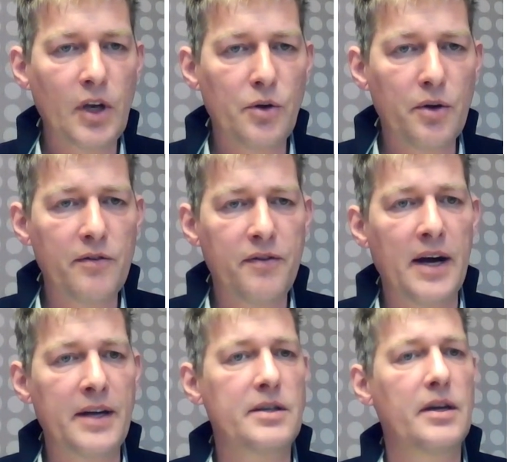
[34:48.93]
You can
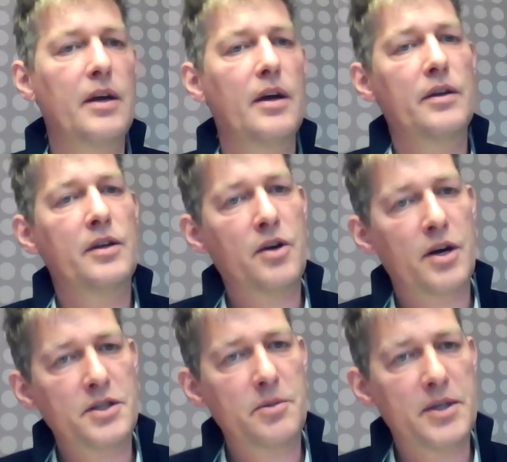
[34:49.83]
find the
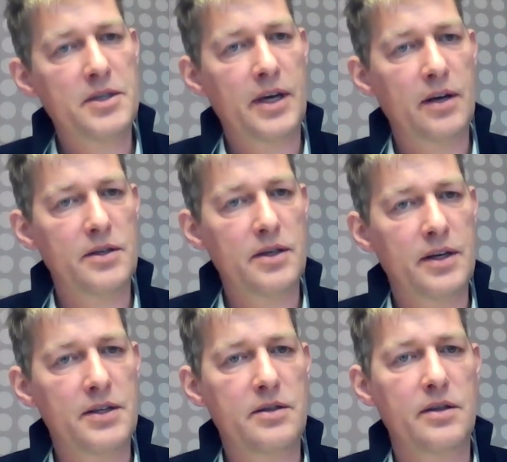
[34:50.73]
customer sales
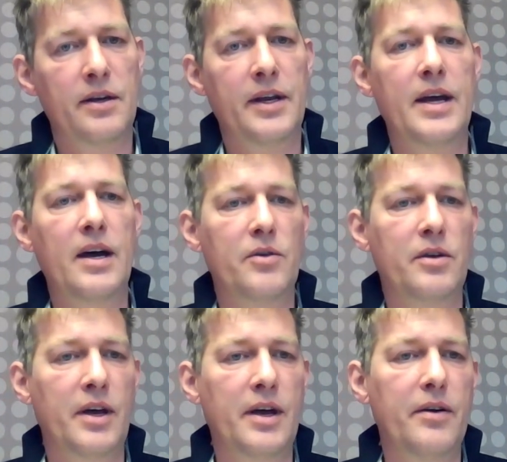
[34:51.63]
list layout
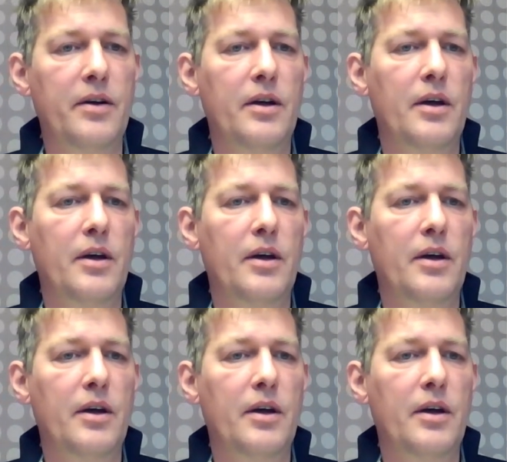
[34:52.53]
there.